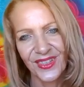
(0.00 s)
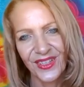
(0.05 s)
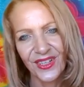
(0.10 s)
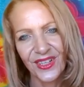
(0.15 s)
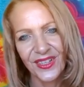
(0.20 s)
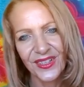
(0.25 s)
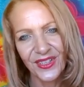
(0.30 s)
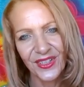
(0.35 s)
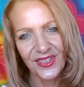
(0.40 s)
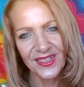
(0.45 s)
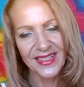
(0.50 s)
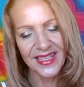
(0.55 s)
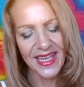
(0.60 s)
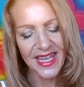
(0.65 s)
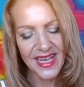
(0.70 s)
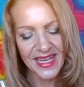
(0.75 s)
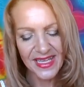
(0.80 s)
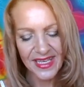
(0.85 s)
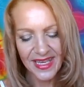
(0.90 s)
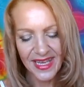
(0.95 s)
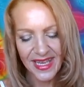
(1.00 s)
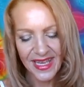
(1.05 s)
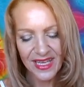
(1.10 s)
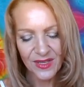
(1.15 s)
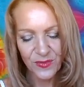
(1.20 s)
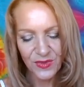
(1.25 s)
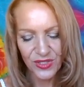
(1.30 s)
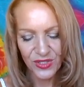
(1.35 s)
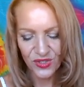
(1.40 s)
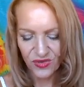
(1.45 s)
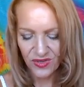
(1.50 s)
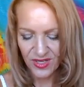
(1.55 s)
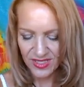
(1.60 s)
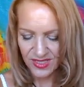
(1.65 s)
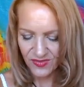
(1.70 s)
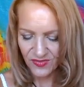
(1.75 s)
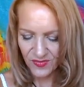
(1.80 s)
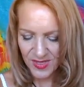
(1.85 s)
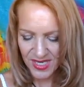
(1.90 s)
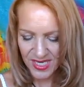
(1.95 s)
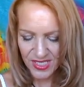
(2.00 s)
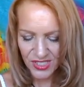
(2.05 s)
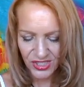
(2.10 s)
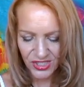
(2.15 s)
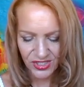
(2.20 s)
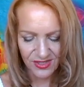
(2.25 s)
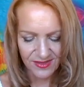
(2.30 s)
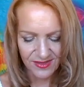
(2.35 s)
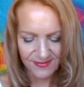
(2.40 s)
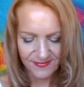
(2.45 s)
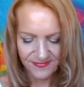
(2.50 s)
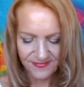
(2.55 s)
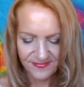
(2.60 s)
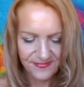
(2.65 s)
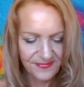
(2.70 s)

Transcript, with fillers: kind of goes hand in hand with your transformation.